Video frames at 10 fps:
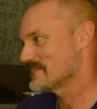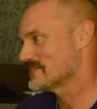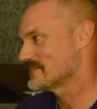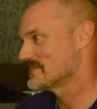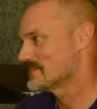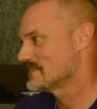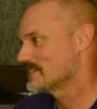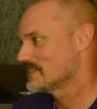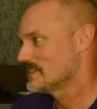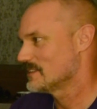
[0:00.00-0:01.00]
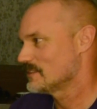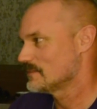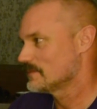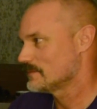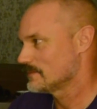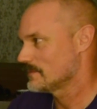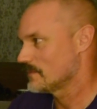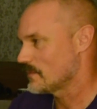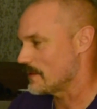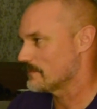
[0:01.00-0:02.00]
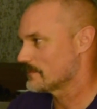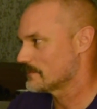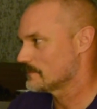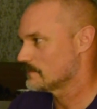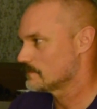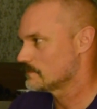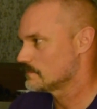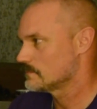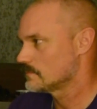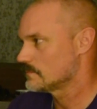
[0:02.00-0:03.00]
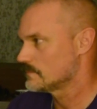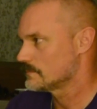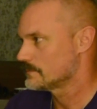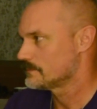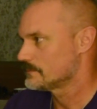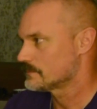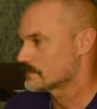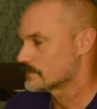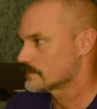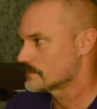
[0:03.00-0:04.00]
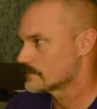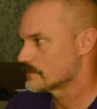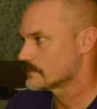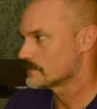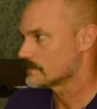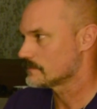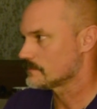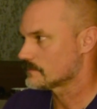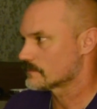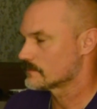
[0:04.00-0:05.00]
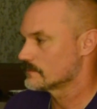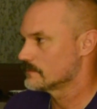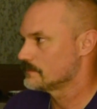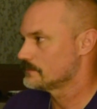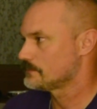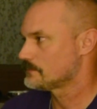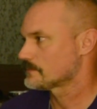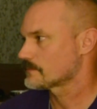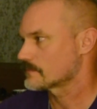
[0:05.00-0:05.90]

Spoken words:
(not speaking)